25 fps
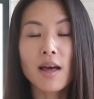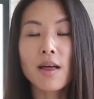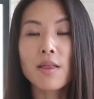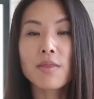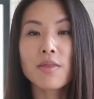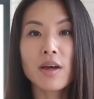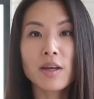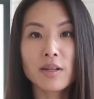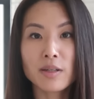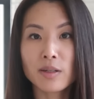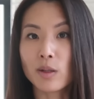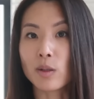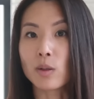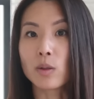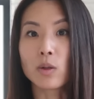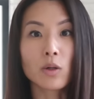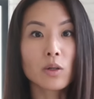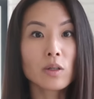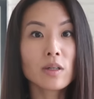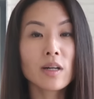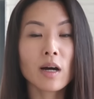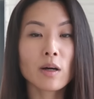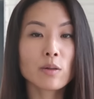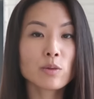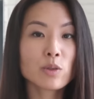then
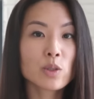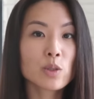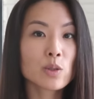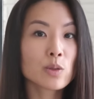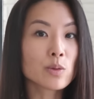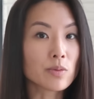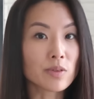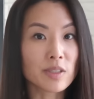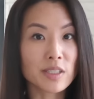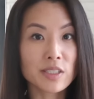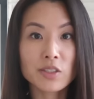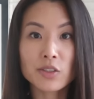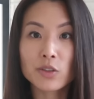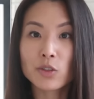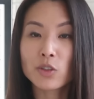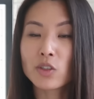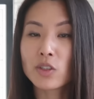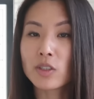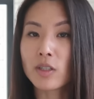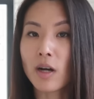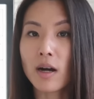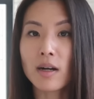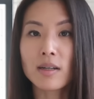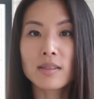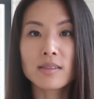learn how to research
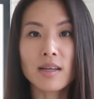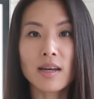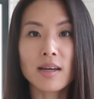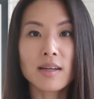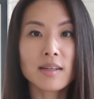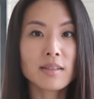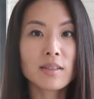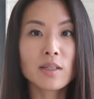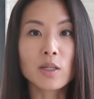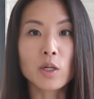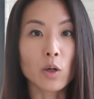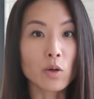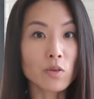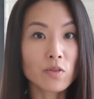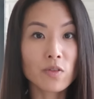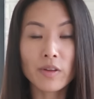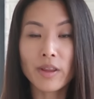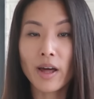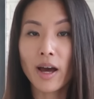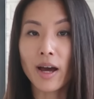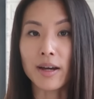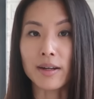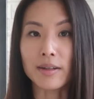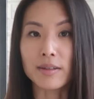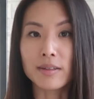stocks and go for
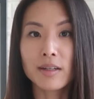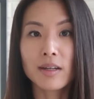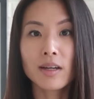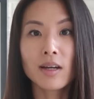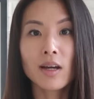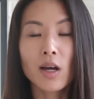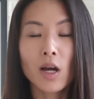that.